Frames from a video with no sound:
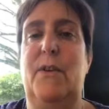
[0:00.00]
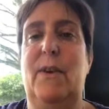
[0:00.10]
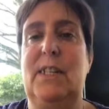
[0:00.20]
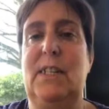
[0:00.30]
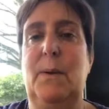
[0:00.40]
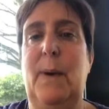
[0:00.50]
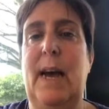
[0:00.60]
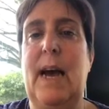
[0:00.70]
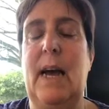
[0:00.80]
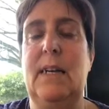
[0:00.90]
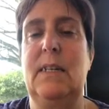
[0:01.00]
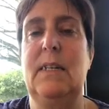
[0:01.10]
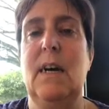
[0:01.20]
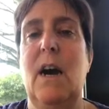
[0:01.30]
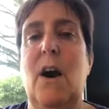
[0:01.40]
the rest of the
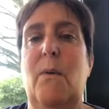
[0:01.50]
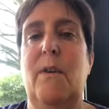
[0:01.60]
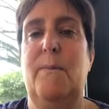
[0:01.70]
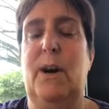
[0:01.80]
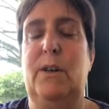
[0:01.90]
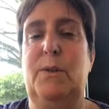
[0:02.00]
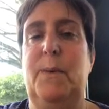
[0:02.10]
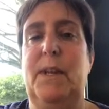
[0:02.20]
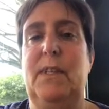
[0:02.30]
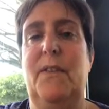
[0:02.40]
weekend with my husband.